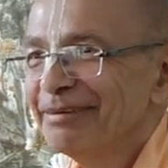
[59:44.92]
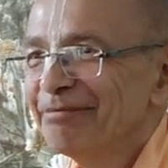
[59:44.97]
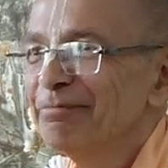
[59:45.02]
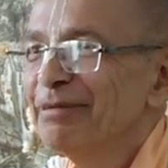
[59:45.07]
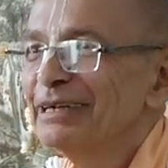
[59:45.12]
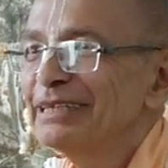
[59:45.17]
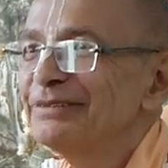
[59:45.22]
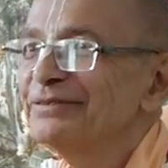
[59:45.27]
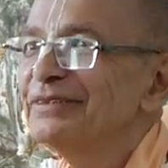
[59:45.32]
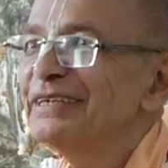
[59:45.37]

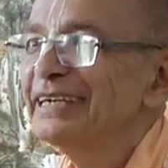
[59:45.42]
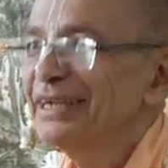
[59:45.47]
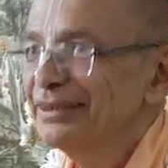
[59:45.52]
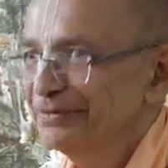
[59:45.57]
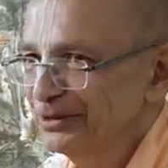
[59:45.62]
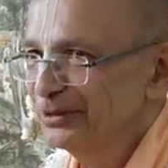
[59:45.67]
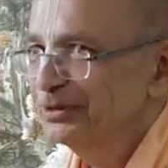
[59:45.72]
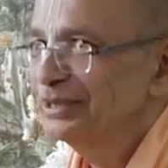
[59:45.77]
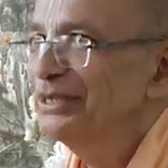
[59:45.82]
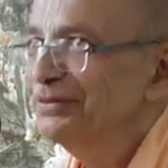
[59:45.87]
but we have
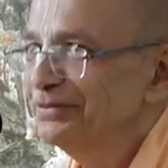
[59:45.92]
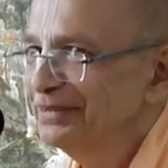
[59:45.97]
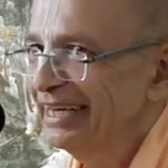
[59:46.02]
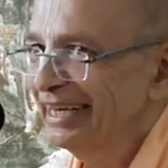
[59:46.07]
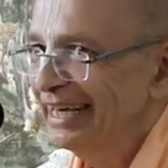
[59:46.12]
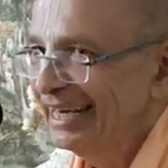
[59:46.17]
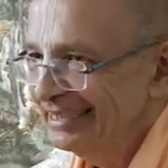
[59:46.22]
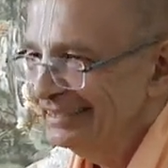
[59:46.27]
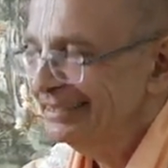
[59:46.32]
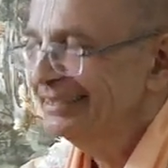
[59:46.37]
to give the
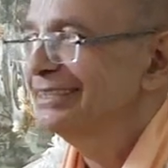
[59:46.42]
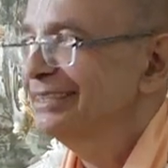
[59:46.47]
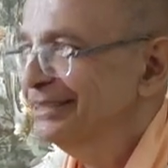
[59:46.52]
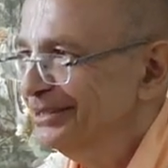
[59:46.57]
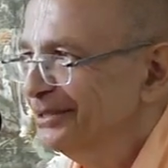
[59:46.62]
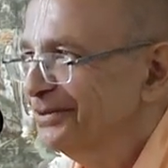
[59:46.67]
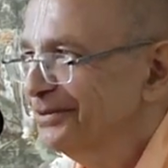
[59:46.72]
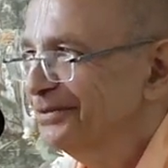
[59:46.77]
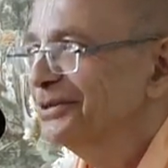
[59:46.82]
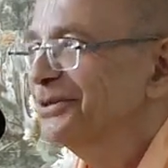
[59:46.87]

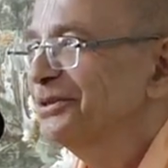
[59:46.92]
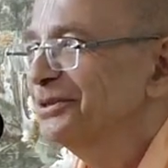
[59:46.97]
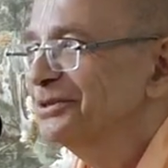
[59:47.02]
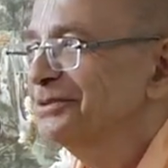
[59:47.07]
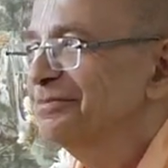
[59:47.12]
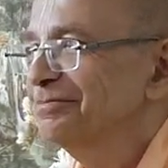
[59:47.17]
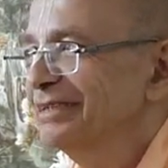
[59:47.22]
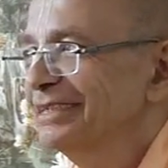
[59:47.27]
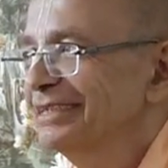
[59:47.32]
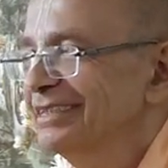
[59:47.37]
essence, of course,
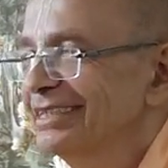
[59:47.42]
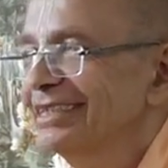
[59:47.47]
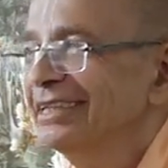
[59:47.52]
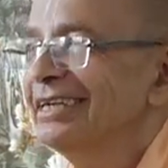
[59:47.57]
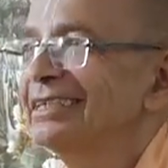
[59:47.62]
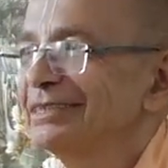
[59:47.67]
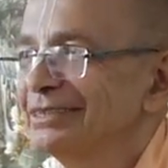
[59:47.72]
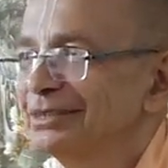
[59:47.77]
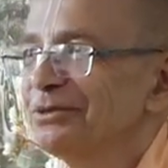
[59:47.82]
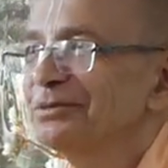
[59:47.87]
but it
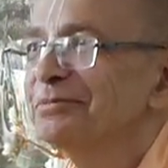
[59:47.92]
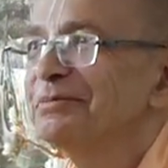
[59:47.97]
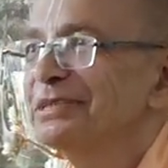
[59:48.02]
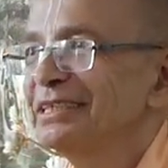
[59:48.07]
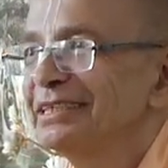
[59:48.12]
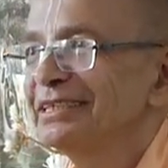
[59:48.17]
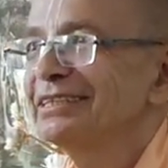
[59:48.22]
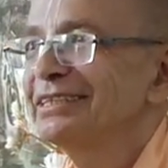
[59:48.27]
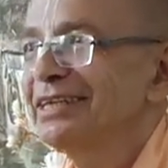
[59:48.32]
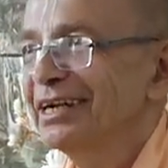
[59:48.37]
has to
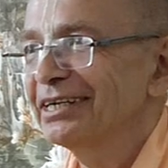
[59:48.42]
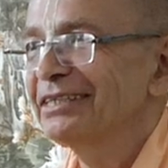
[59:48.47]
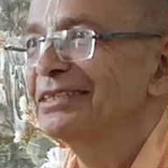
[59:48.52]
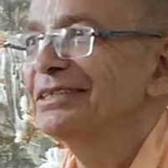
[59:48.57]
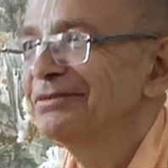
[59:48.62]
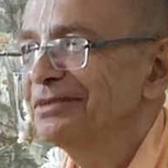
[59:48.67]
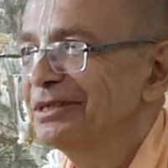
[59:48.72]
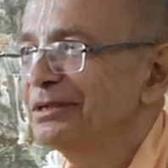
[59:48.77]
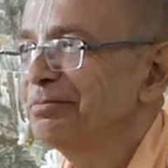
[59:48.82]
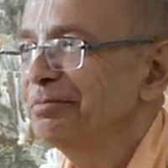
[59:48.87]
be
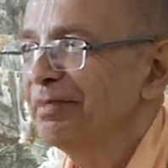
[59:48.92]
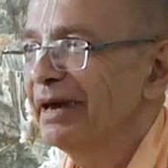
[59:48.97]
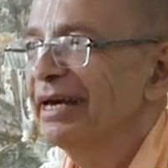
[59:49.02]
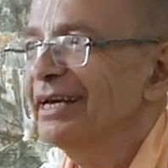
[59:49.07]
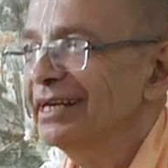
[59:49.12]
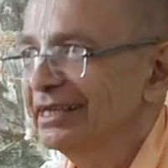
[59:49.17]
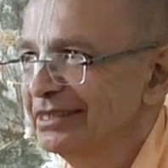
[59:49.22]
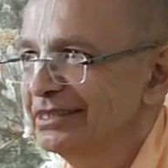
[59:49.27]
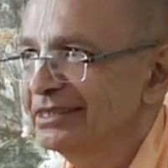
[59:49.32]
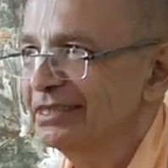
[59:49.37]
attractively
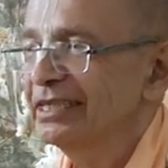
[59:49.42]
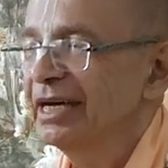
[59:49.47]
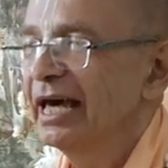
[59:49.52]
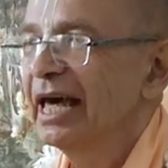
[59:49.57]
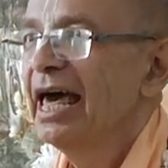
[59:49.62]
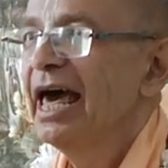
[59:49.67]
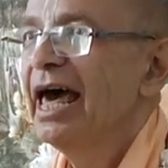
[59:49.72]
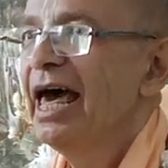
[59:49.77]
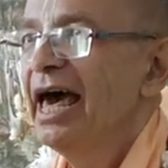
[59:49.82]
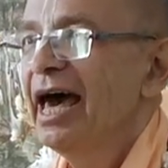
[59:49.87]
packaged.
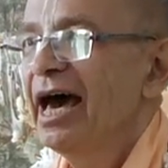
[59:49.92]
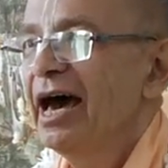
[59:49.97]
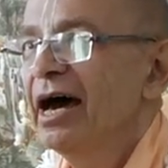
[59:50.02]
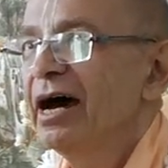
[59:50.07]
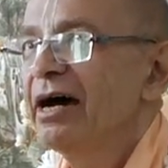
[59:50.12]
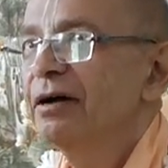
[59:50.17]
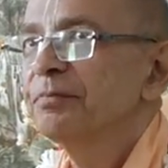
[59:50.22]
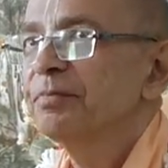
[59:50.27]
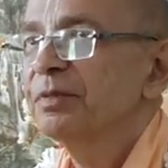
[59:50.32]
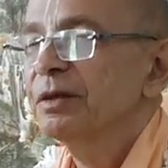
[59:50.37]

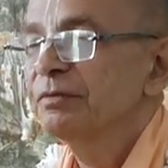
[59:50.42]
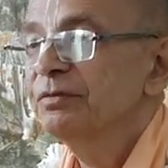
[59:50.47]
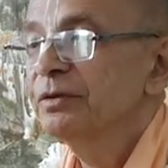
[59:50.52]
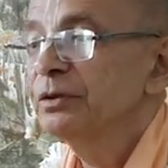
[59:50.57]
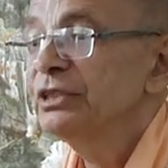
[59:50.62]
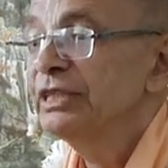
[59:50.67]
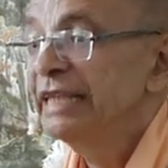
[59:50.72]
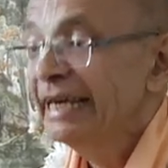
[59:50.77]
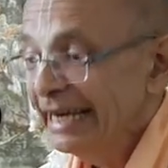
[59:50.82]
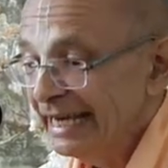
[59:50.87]
Uh, for
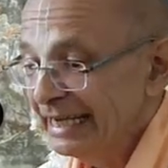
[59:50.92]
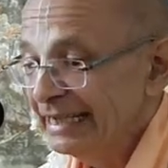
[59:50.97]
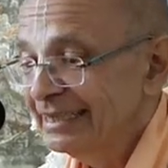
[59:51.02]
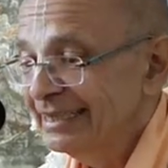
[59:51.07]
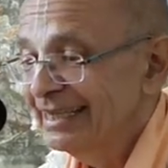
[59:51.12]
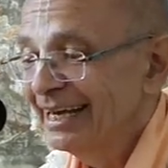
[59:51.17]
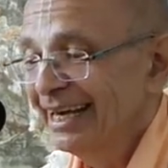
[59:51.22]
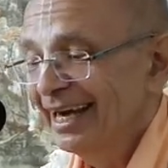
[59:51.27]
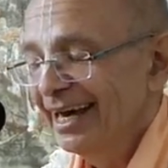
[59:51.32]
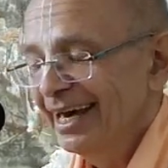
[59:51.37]
that,
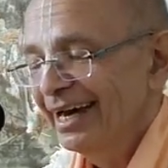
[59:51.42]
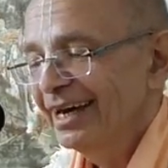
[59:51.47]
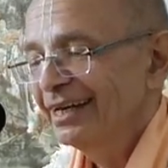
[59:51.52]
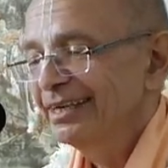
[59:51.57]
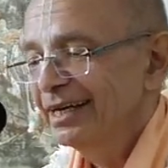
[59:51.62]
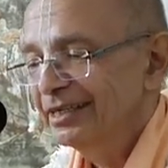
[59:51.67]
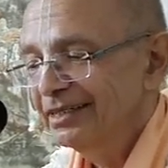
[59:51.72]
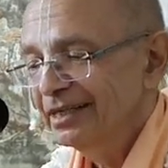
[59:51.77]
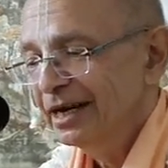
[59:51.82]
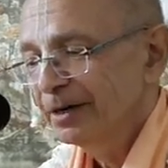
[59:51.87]

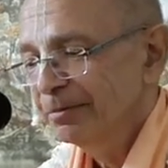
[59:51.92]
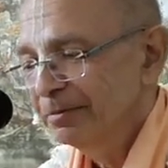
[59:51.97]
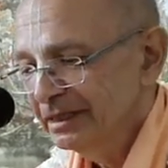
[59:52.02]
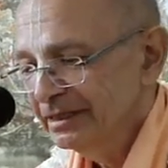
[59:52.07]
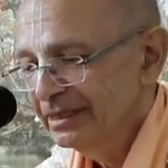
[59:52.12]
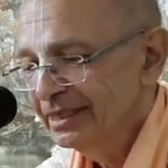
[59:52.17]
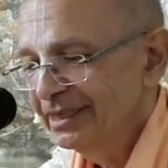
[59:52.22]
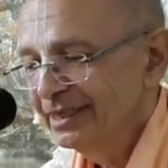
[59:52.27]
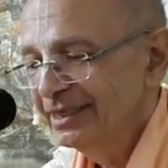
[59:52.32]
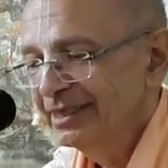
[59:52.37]

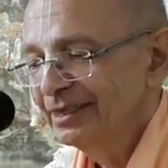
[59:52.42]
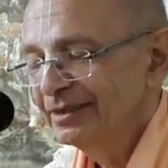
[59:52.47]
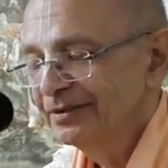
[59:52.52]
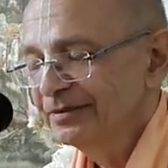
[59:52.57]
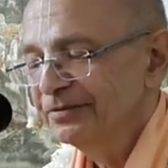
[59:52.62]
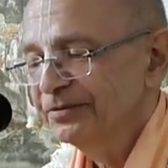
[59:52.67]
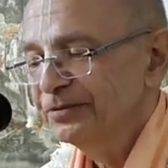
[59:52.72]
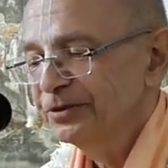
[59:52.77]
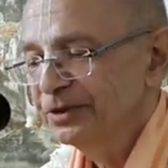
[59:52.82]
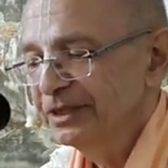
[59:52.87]
yadhamati,
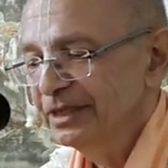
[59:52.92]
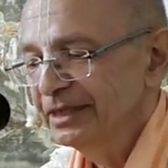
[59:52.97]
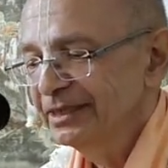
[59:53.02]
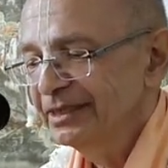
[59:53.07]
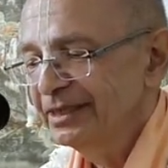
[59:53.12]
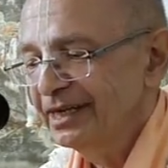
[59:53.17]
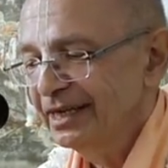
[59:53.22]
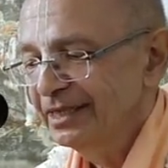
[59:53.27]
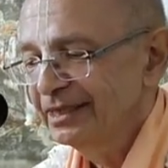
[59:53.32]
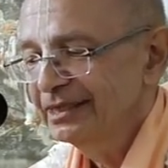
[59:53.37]
for that
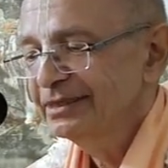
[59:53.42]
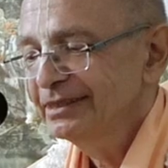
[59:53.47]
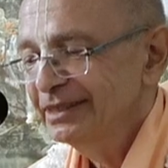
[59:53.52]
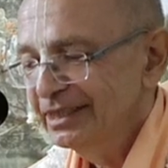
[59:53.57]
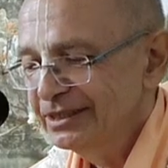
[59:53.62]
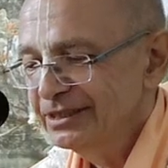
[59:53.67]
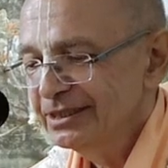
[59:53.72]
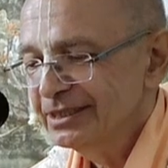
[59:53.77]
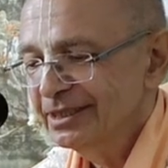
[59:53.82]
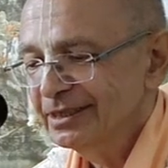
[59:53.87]

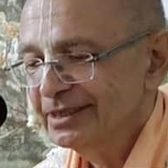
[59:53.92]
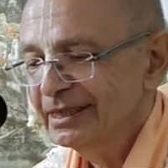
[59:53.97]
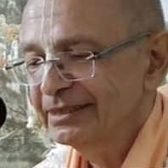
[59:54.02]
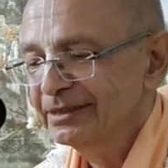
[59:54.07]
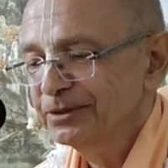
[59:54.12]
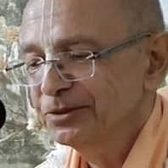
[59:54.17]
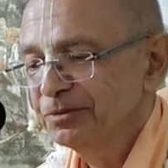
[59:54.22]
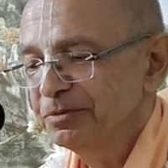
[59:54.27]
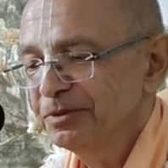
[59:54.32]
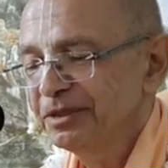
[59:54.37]
realization
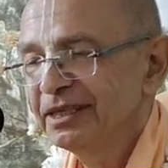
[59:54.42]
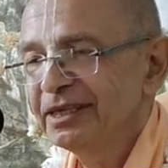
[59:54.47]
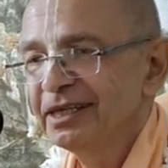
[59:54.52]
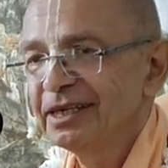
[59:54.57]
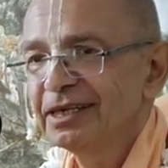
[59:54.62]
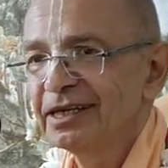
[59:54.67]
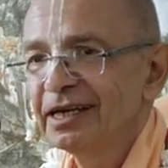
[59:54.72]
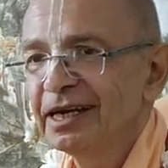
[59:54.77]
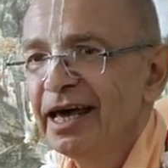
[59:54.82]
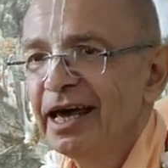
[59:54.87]
has to be
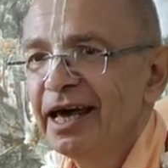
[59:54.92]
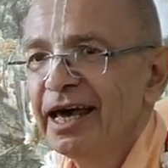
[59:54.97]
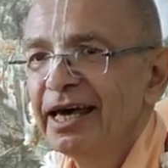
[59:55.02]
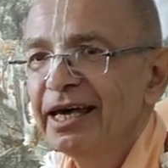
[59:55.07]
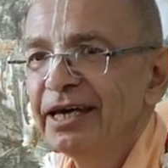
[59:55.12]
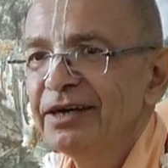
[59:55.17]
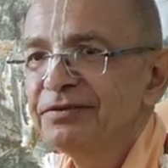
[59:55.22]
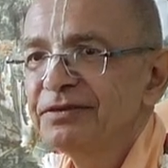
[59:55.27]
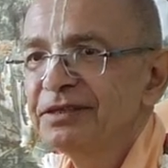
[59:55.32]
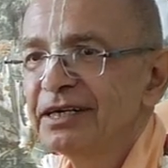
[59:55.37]
there.
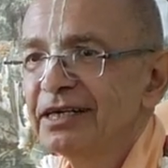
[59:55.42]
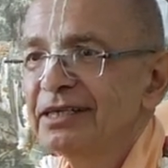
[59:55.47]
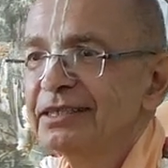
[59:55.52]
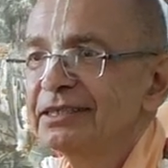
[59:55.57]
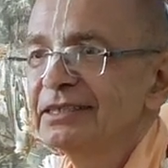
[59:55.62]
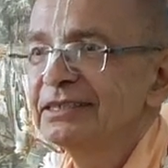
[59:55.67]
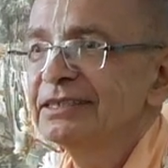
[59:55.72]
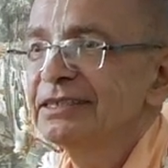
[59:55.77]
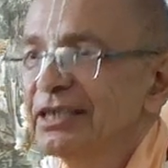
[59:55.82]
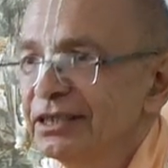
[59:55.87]
If the
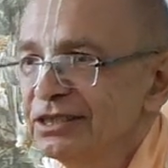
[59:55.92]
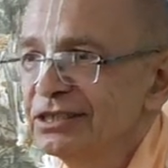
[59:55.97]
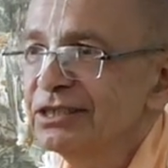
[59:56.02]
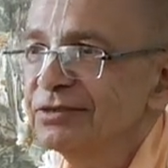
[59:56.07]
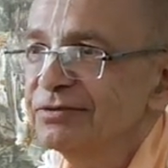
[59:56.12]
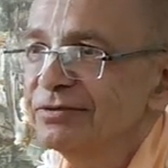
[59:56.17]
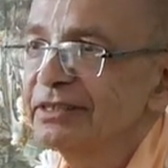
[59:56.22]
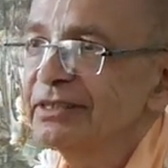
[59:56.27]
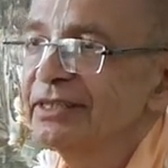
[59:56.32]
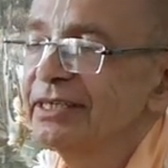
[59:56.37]

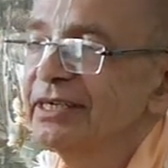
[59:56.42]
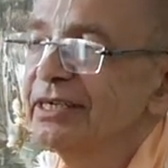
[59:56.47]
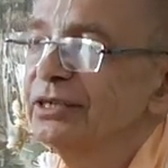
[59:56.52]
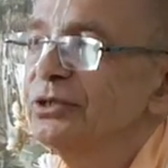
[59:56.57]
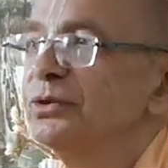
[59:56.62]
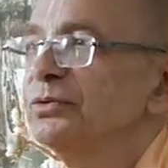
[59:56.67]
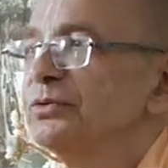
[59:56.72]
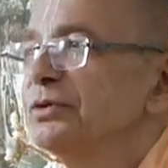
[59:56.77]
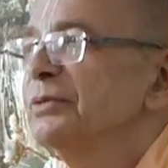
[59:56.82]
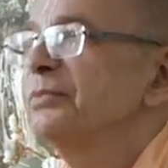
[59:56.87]
realization will there,
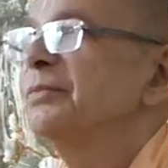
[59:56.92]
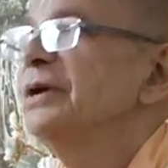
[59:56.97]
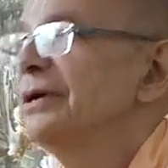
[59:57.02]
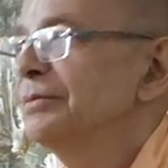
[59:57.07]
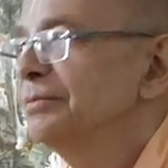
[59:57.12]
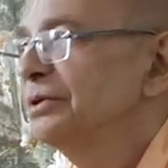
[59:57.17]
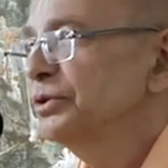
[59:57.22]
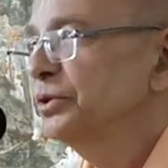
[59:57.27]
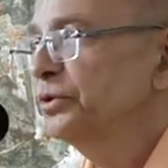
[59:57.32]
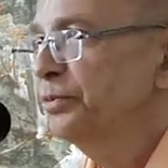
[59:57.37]
you will be
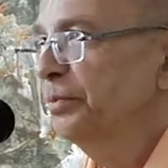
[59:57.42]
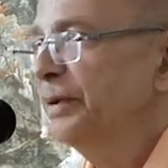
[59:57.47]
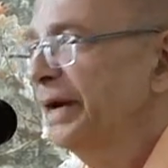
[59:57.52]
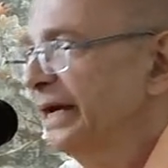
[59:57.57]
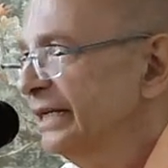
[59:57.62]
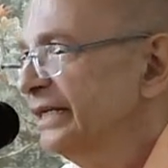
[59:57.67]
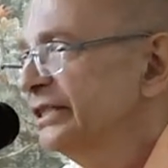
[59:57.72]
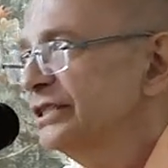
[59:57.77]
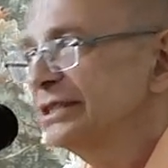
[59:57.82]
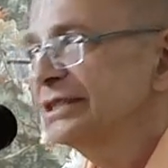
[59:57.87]
able to
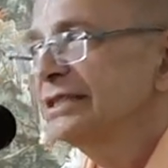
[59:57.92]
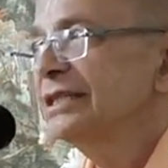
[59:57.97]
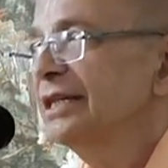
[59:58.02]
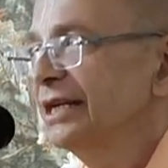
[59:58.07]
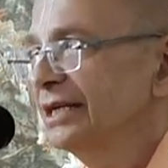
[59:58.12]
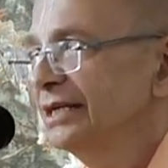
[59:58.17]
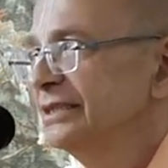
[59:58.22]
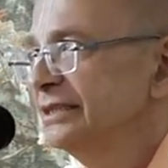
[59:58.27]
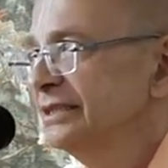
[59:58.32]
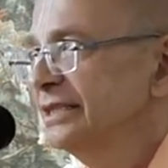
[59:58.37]
package it
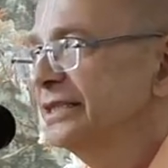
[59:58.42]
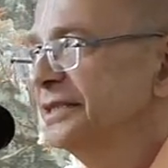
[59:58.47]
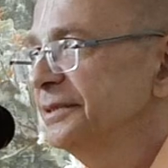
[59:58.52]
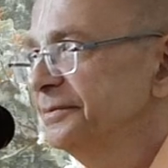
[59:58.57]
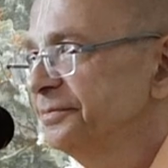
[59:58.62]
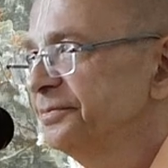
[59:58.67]
nicely